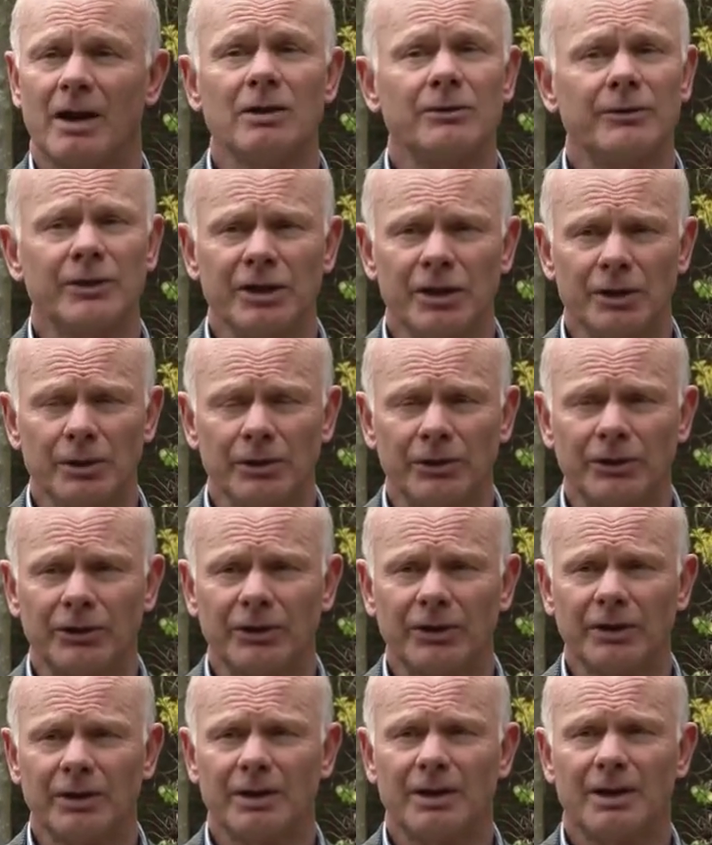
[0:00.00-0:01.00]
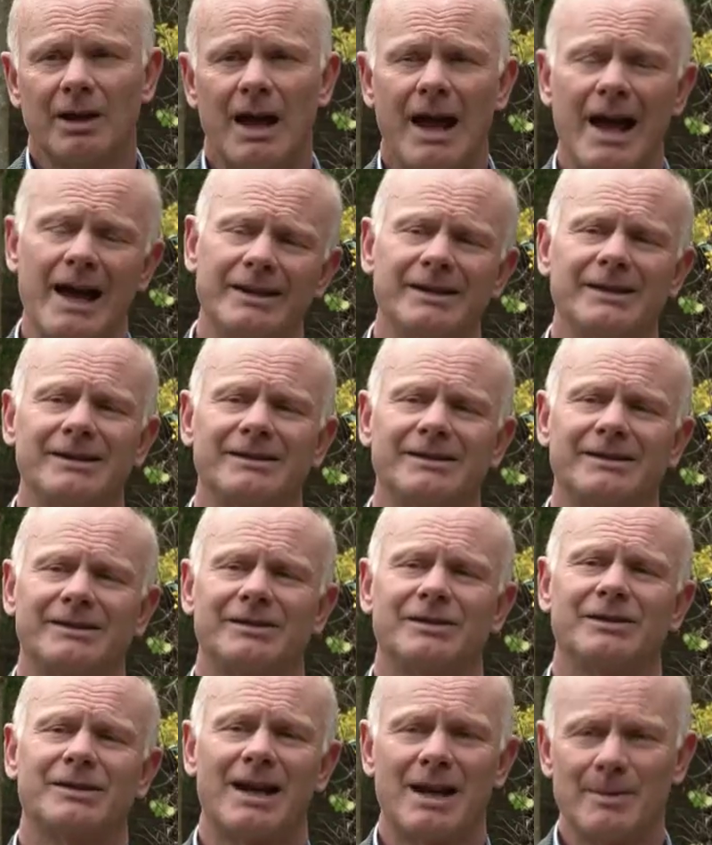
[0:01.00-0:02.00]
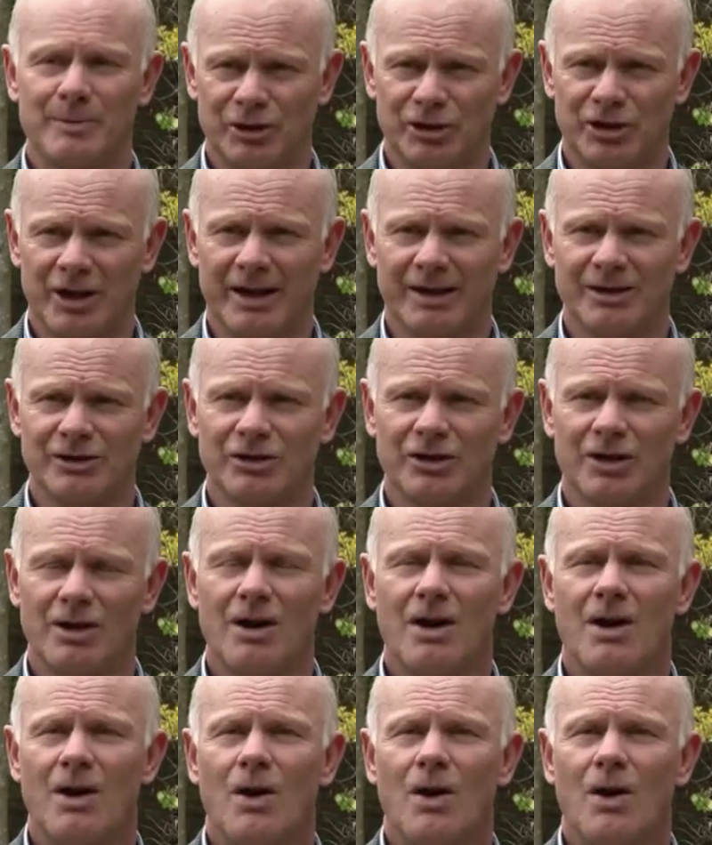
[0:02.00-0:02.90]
overuse, added to climate change,